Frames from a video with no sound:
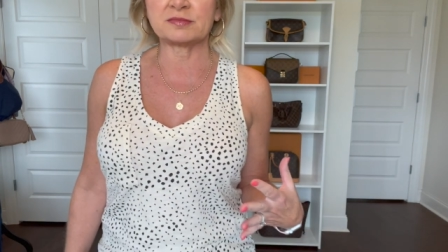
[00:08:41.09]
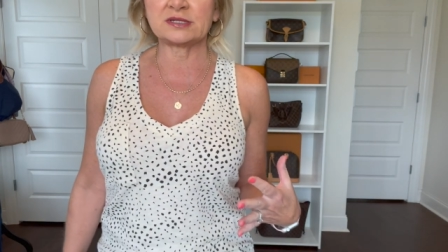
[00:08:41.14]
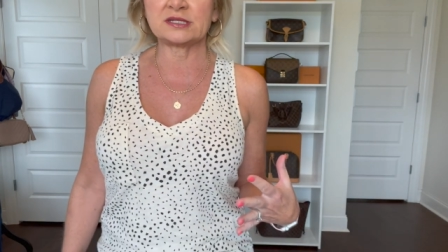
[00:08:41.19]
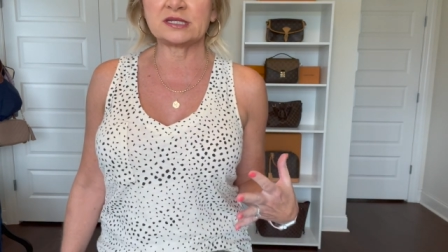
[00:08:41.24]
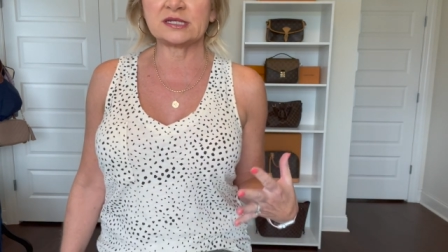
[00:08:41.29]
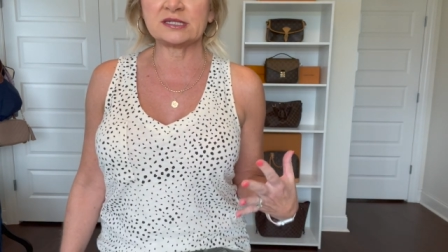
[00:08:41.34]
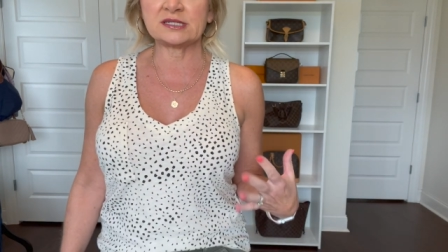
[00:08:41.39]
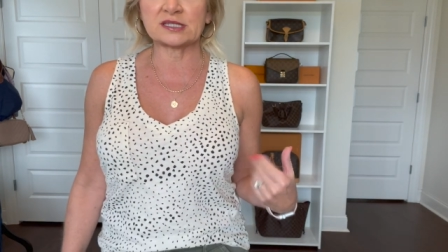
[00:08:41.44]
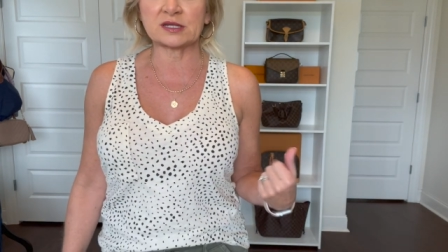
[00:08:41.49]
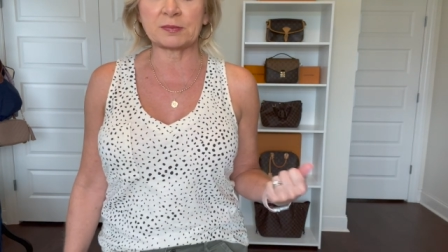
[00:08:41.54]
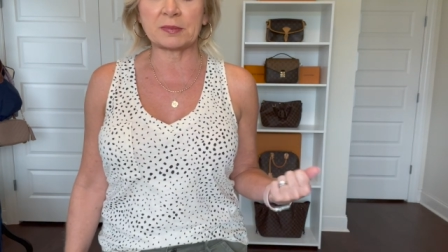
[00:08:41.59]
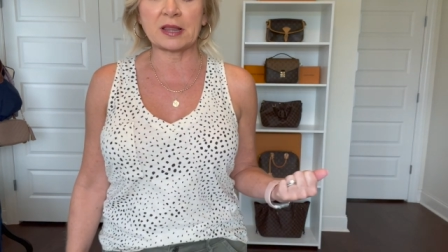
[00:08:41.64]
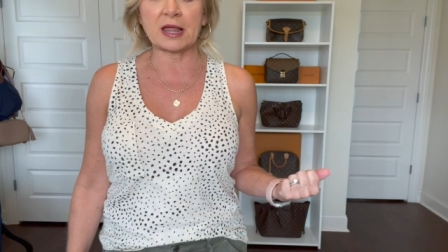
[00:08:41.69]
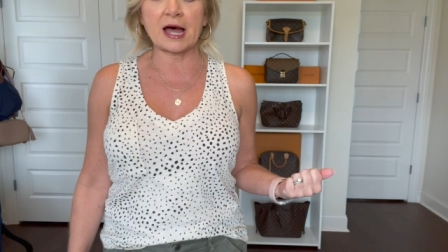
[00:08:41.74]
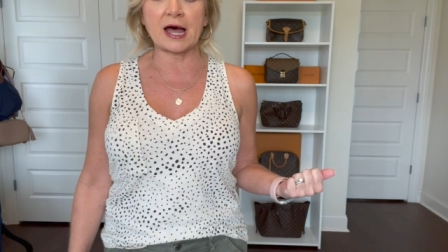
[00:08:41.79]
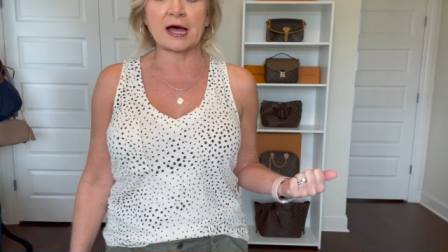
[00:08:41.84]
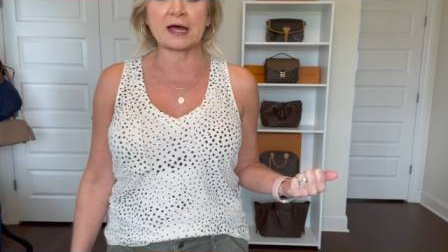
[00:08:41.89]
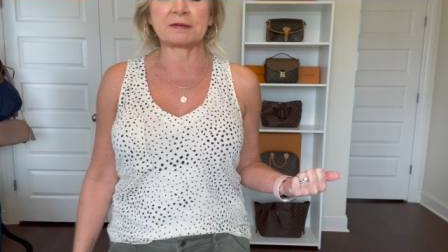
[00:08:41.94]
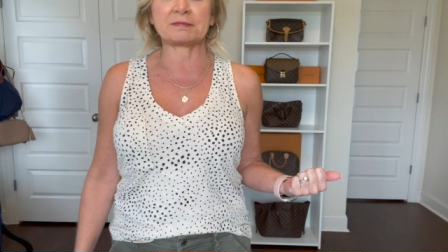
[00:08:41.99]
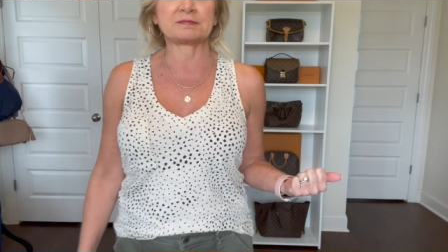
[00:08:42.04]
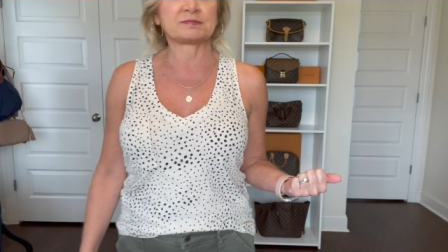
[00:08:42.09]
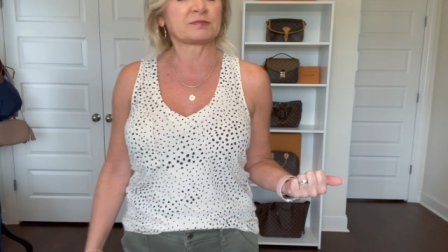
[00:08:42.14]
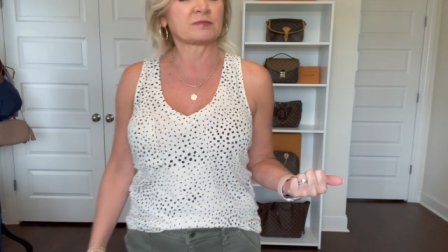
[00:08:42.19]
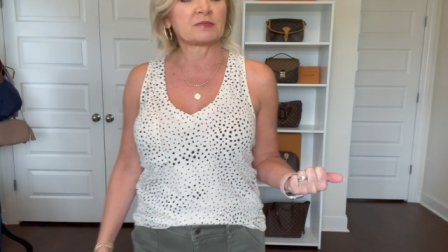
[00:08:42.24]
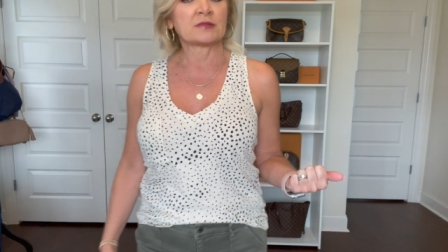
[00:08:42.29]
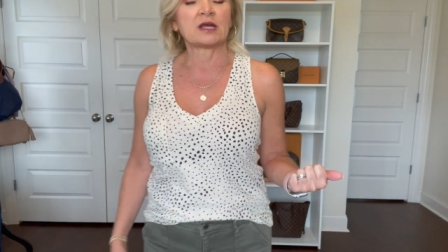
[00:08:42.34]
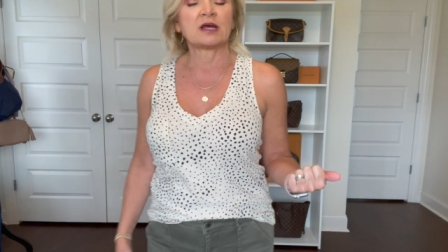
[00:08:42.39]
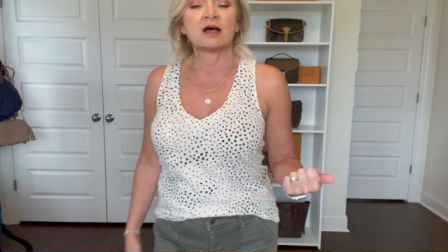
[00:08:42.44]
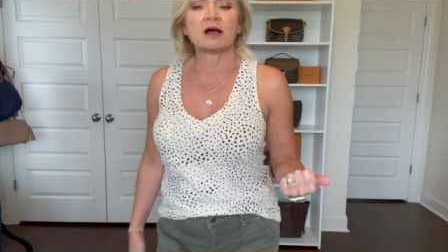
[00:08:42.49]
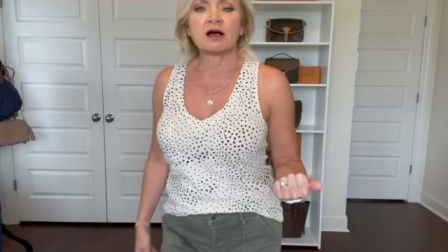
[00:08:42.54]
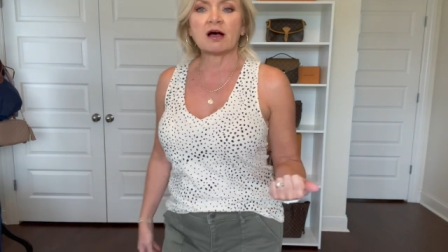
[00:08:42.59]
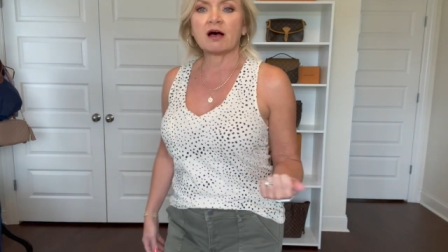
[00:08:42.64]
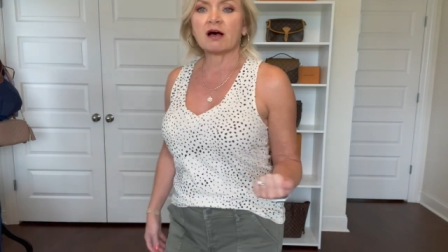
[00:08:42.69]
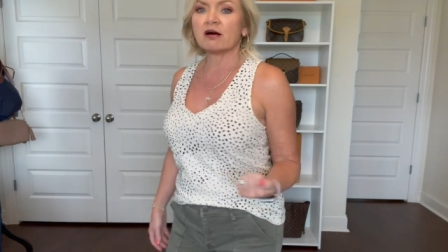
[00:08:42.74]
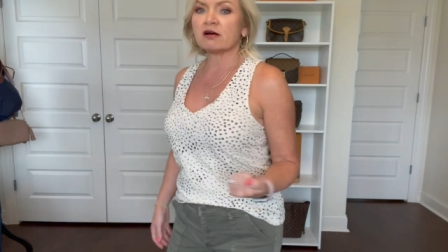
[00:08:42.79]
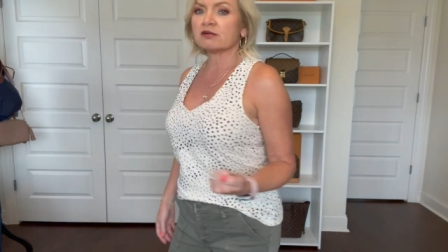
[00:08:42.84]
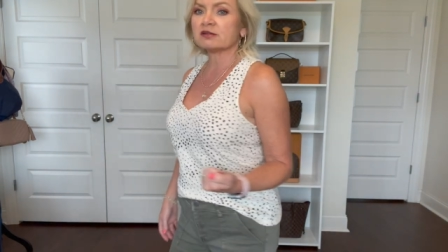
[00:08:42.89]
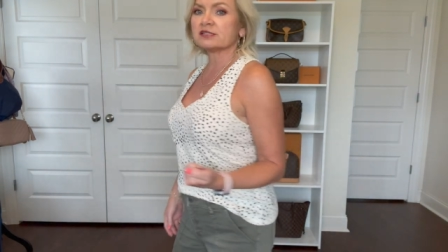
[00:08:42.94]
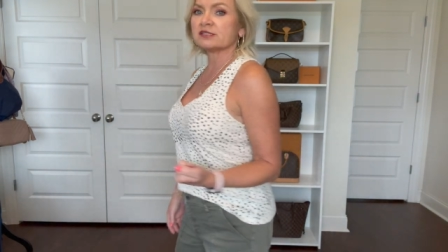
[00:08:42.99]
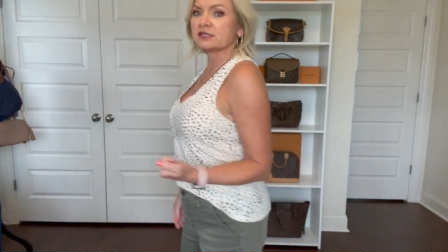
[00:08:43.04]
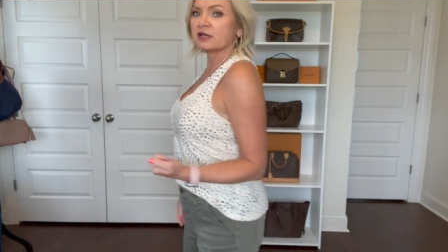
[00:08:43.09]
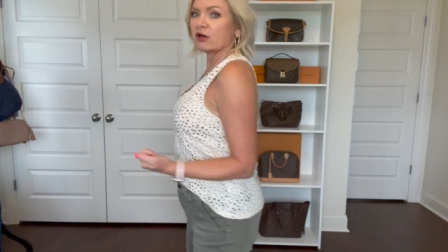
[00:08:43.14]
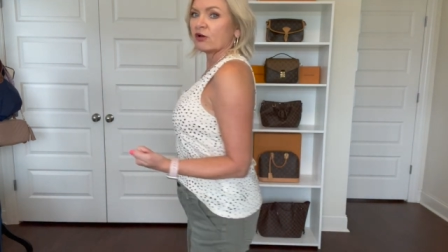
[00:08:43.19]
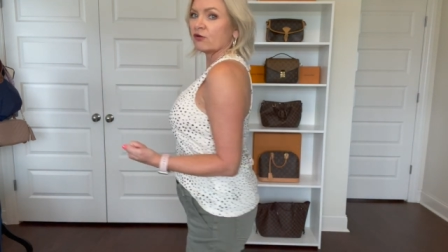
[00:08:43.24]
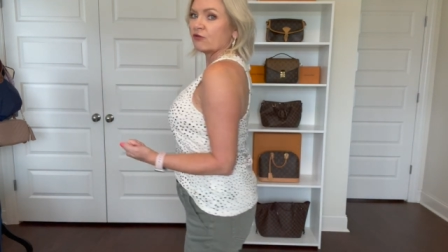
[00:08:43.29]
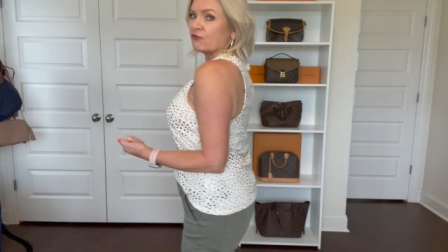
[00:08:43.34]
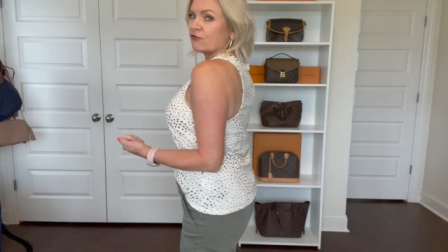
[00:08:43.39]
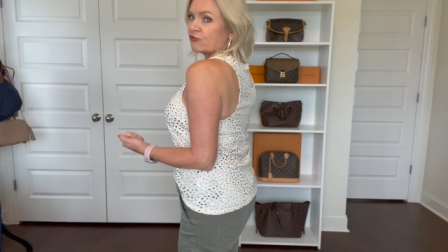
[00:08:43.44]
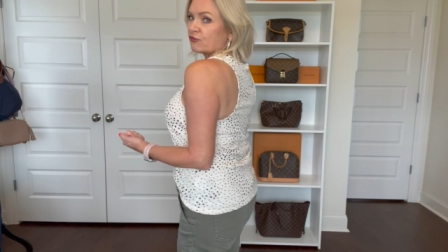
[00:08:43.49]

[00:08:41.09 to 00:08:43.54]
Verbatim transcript: Z Supply also